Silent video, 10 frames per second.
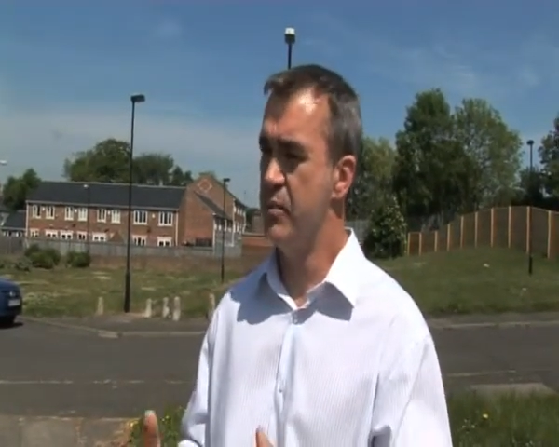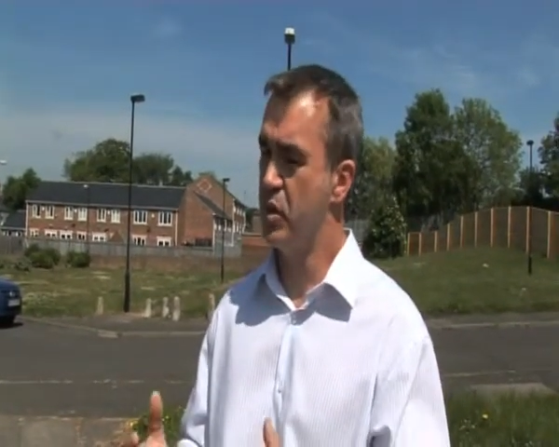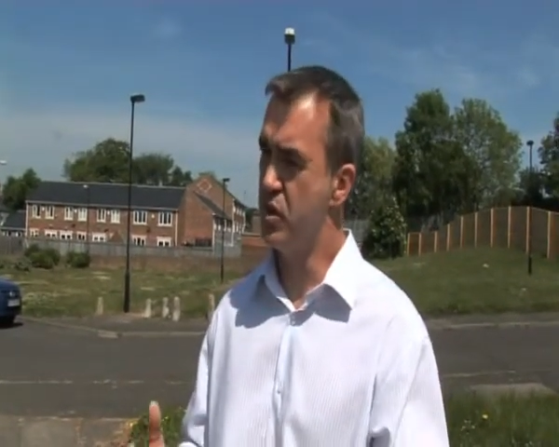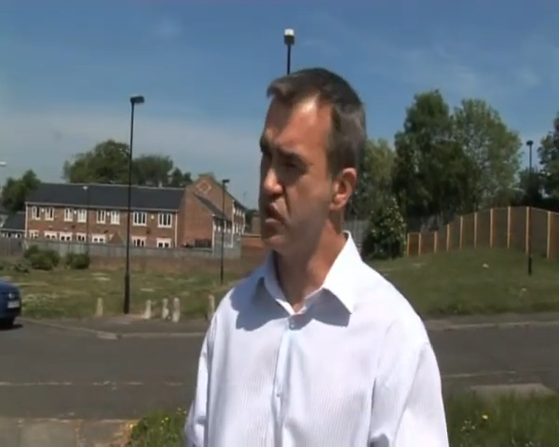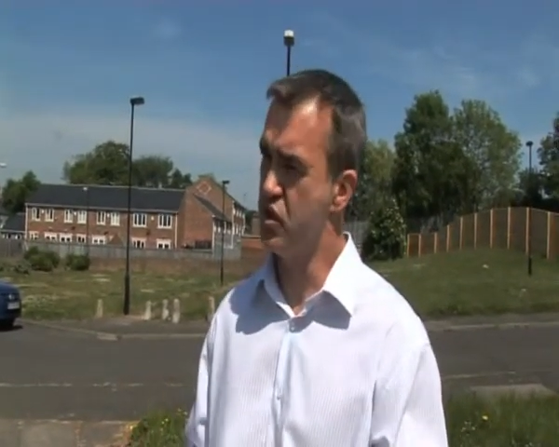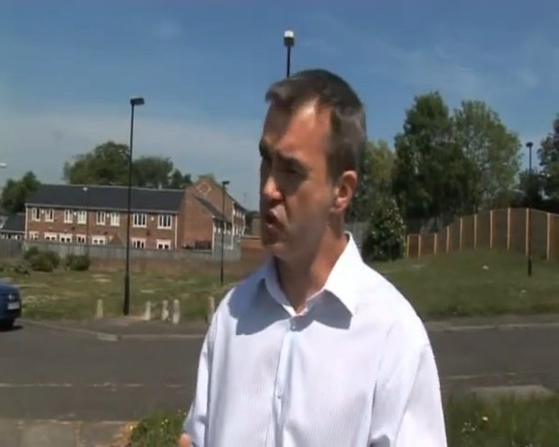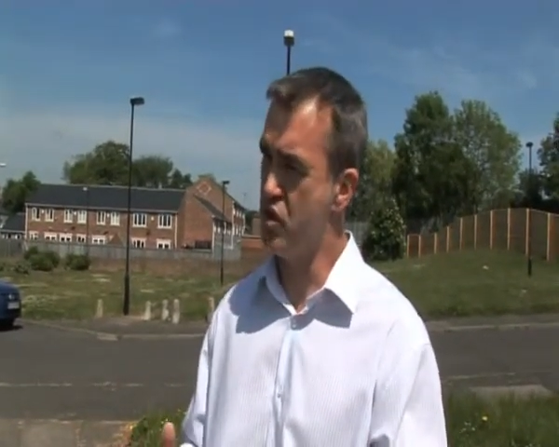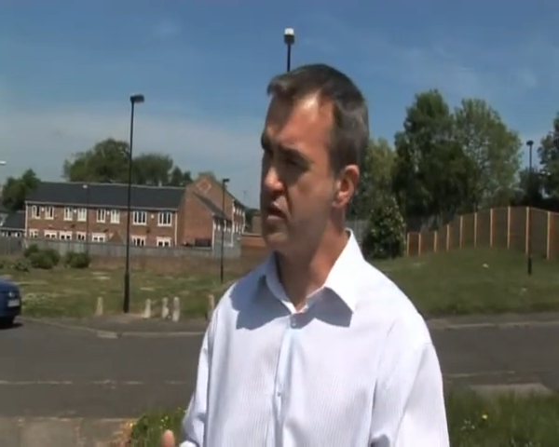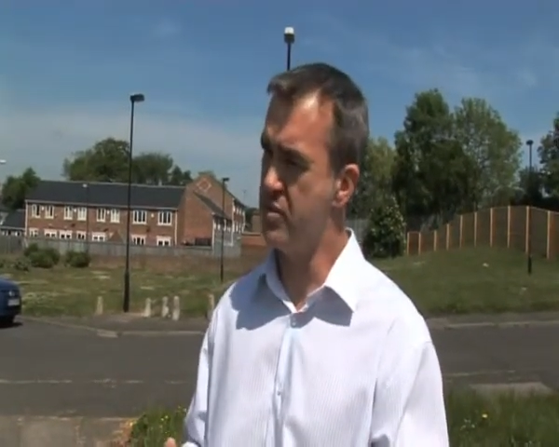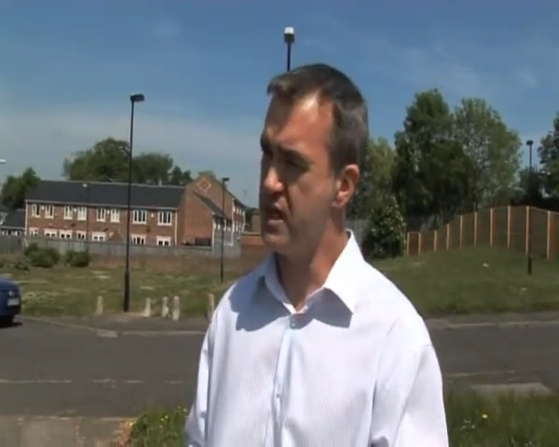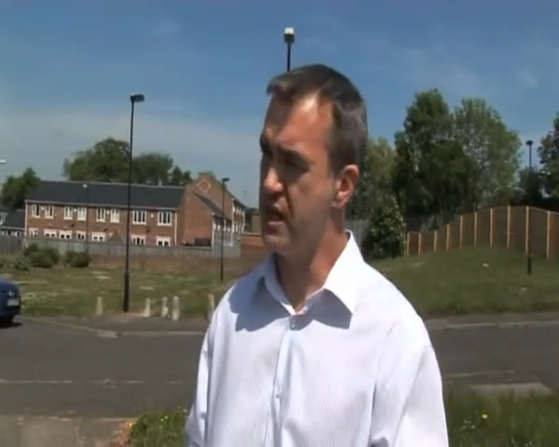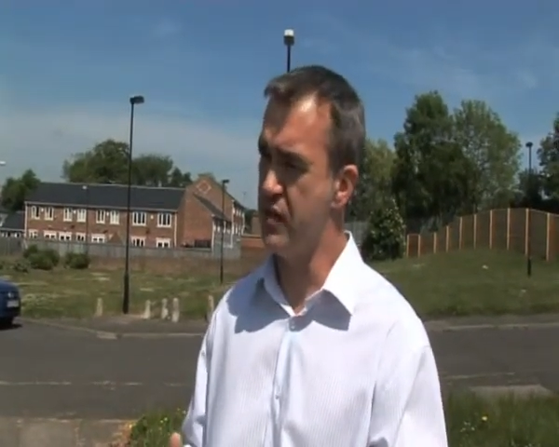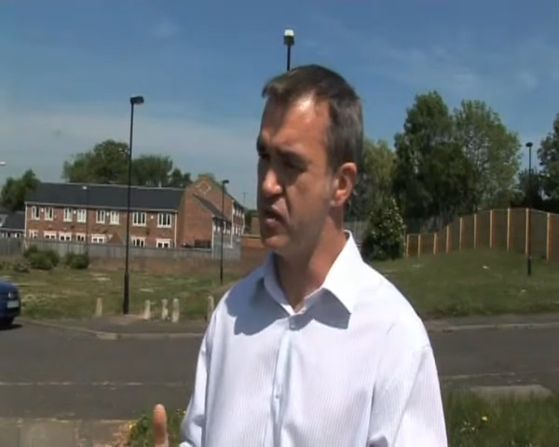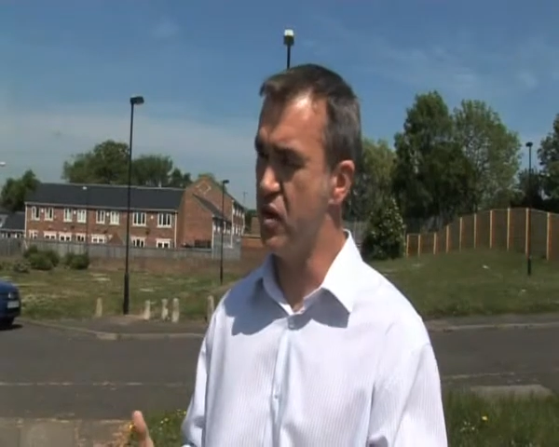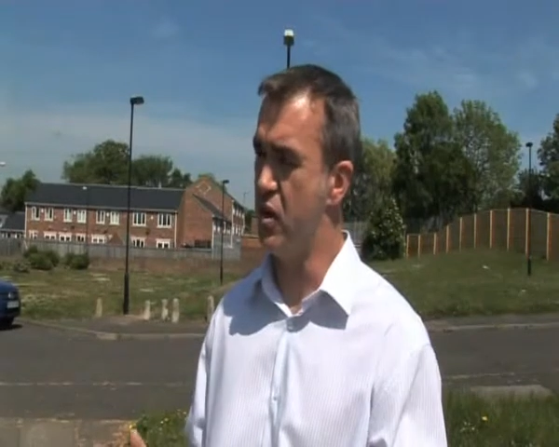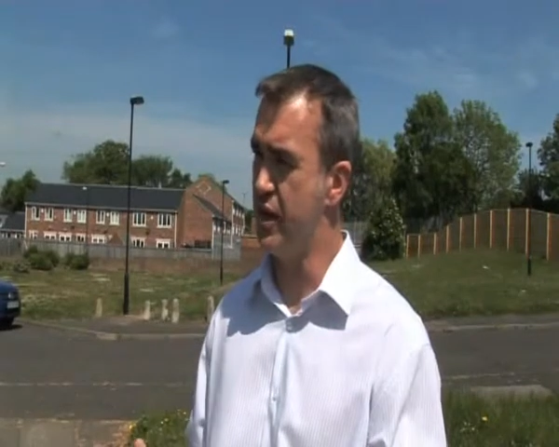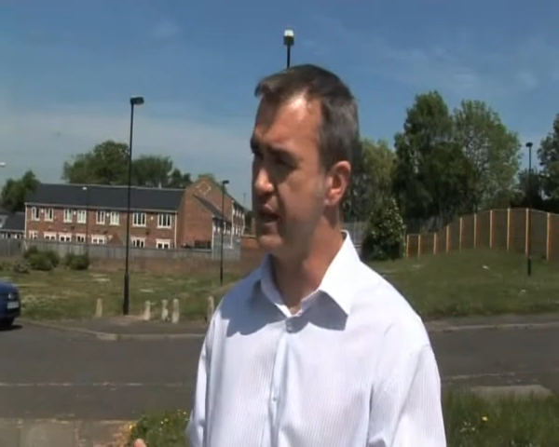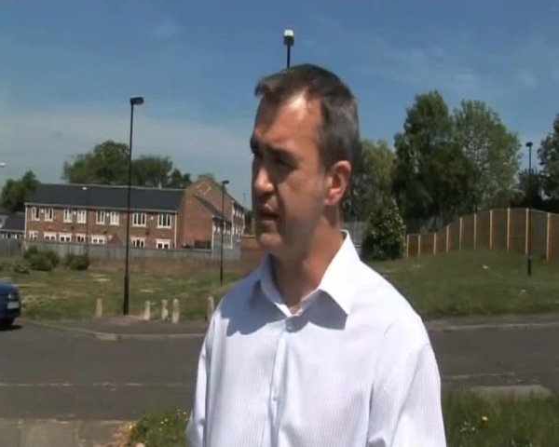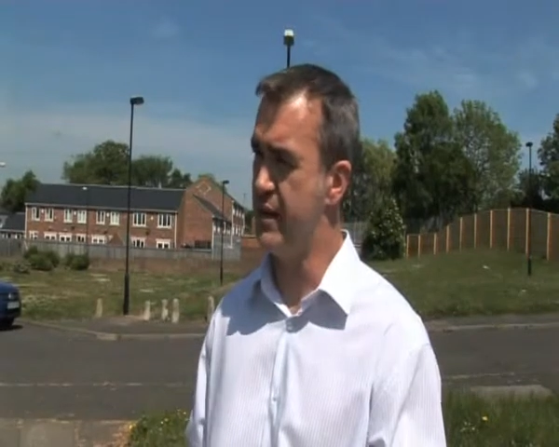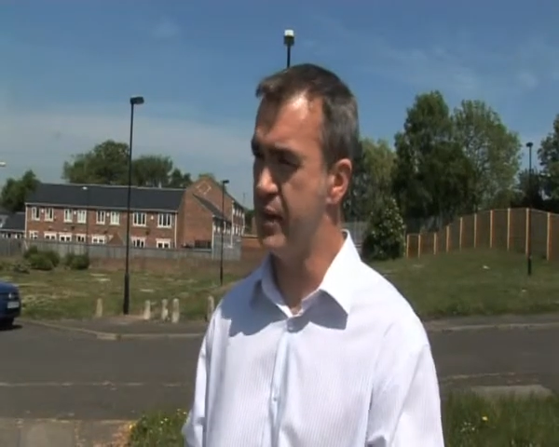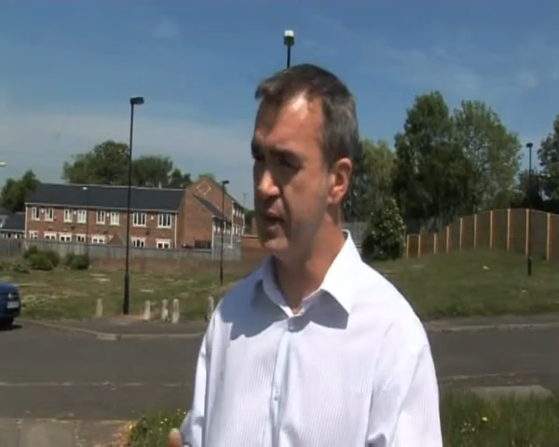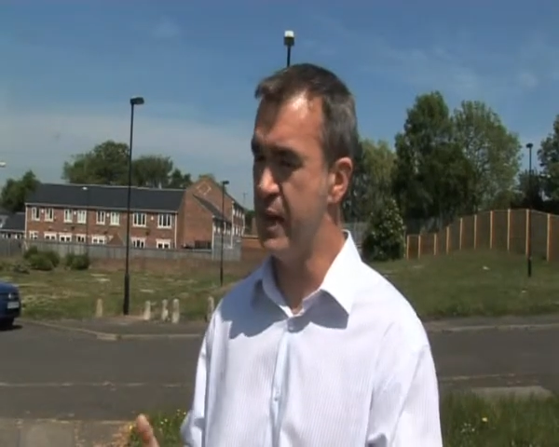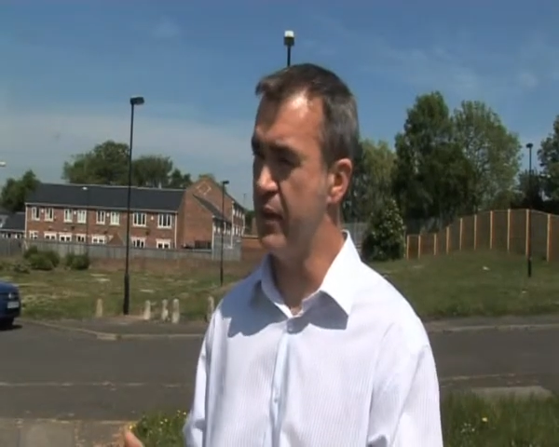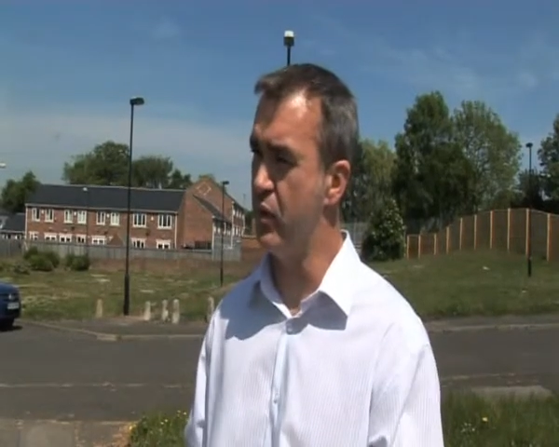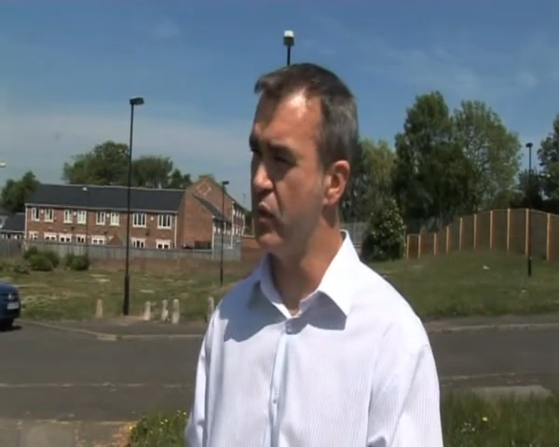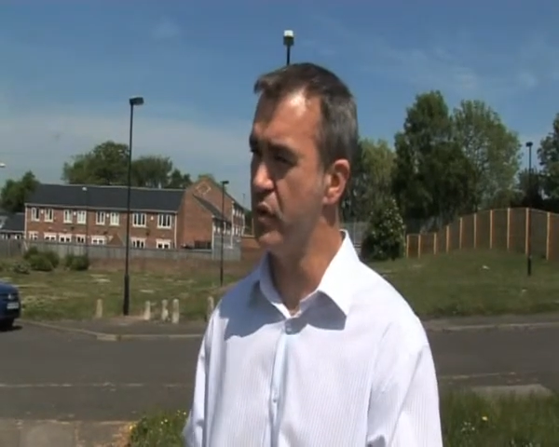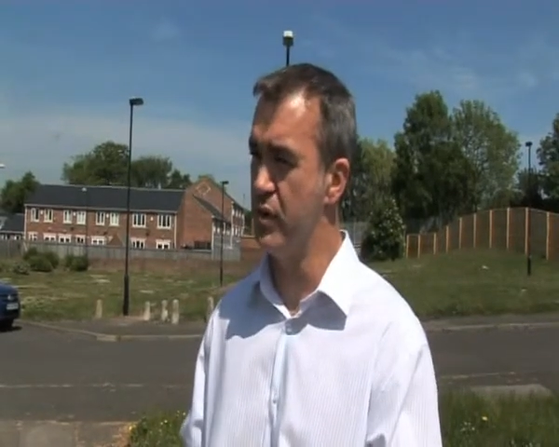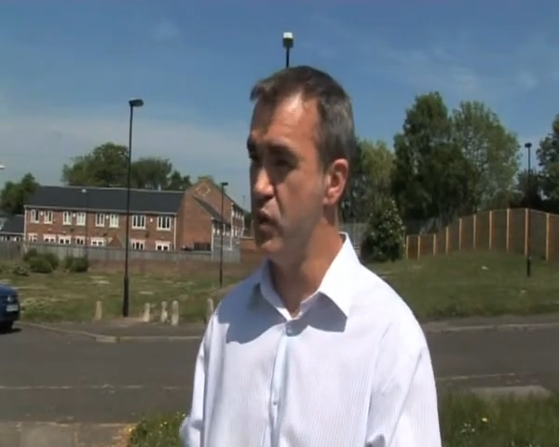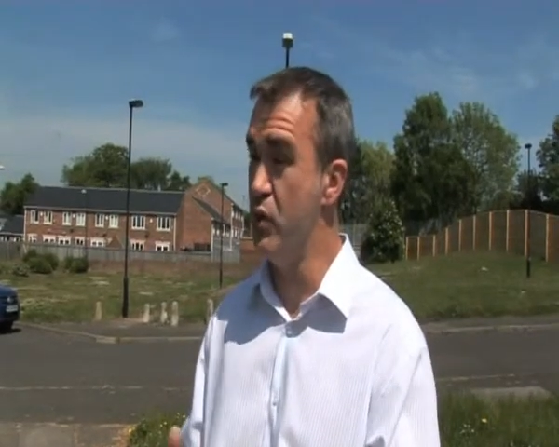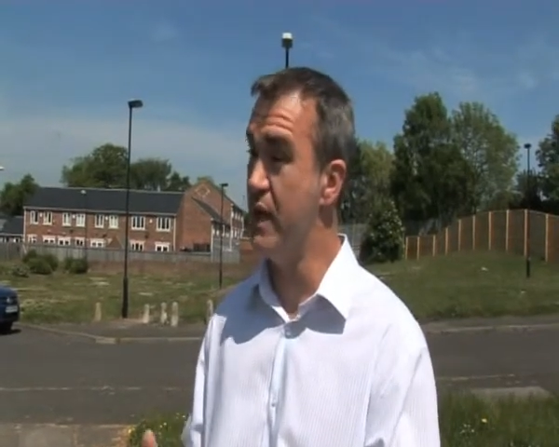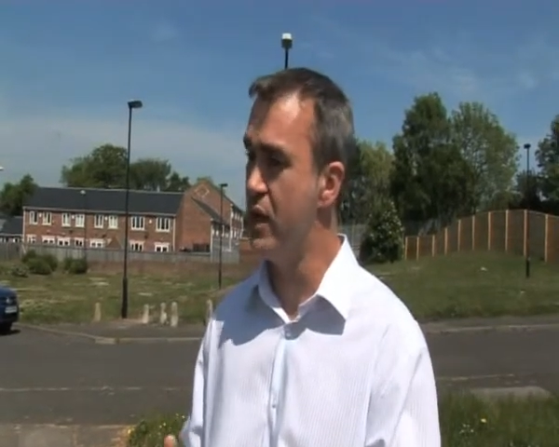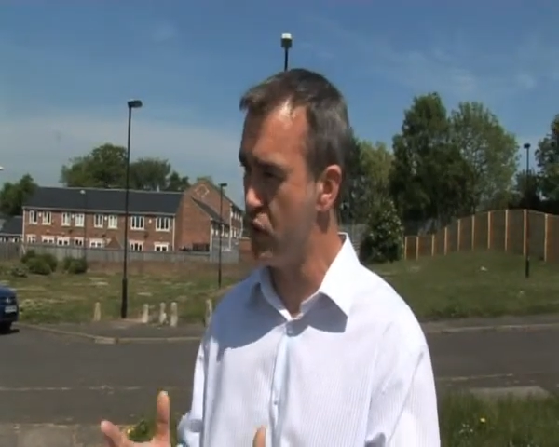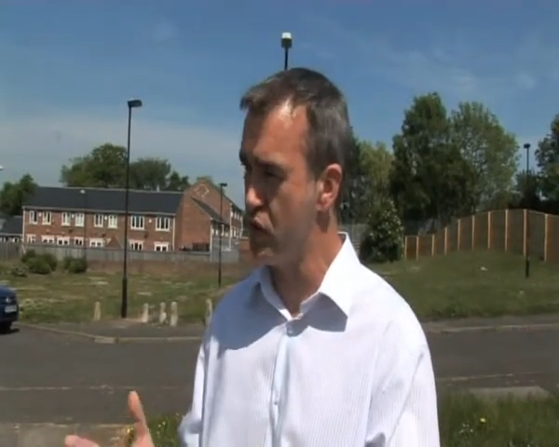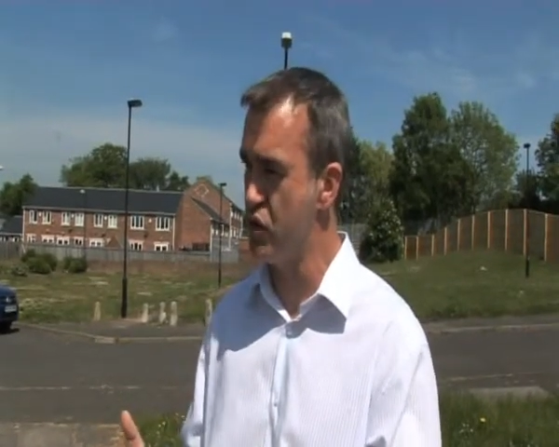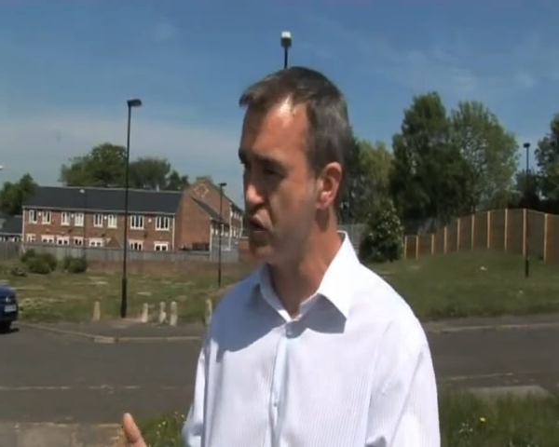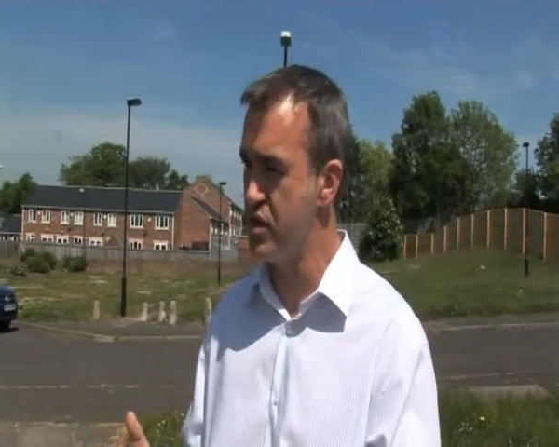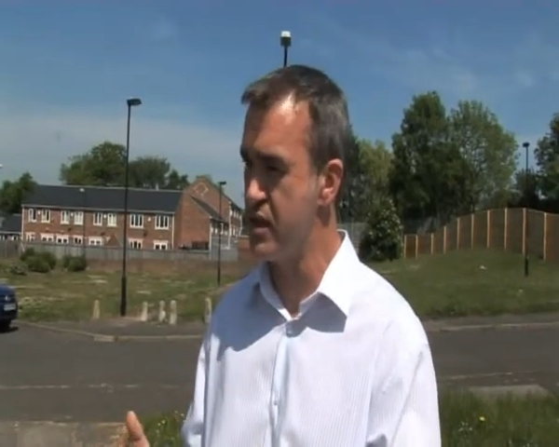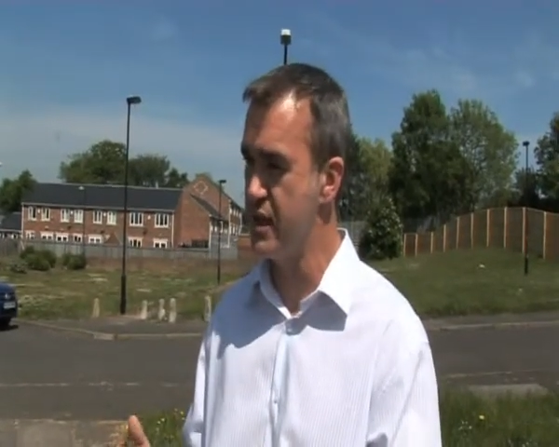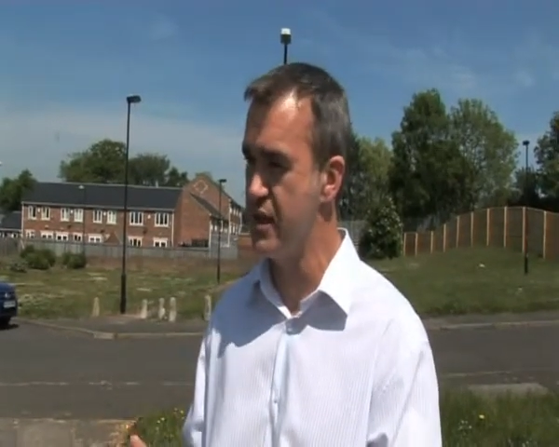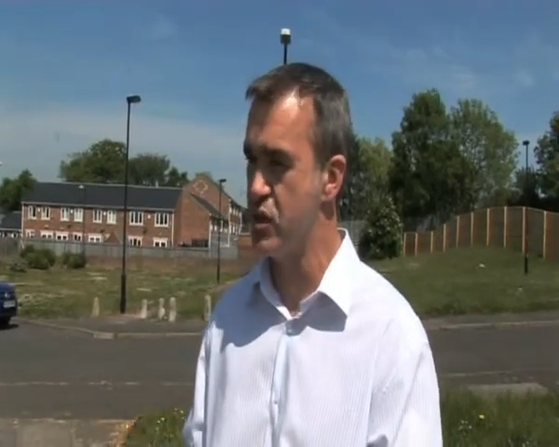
but construction themselves are getting their own unique construction skills.